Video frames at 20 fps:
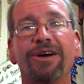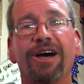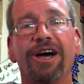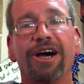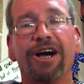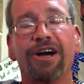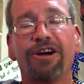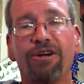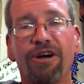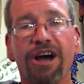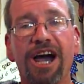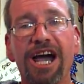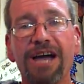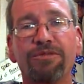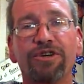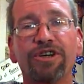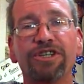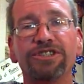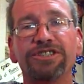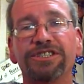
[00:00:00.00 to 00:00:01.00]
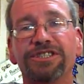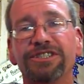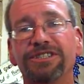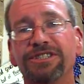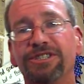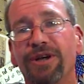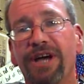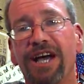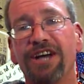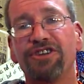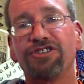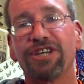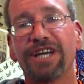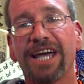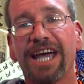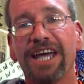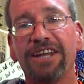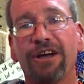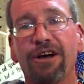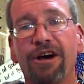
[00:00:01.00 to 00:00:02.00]
Uh, crime was is you
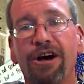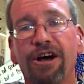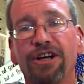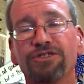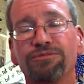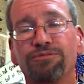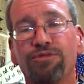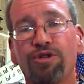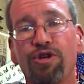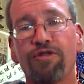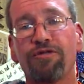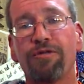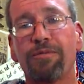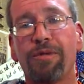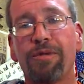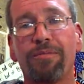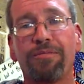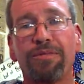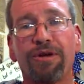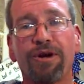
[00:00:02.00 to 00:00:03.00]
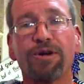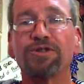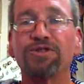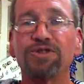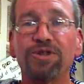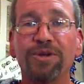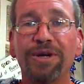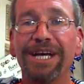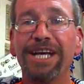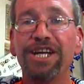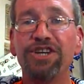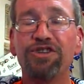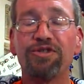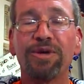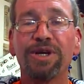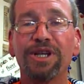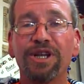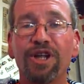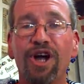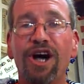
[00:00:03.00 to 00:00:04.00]
actually had to cause provable personal
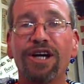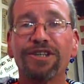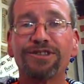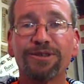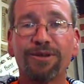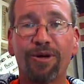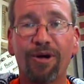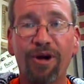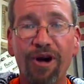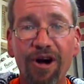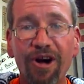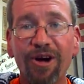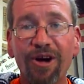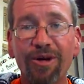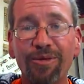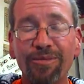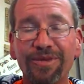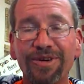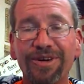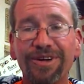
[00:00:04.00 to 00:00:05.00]
injury, loss, or harm.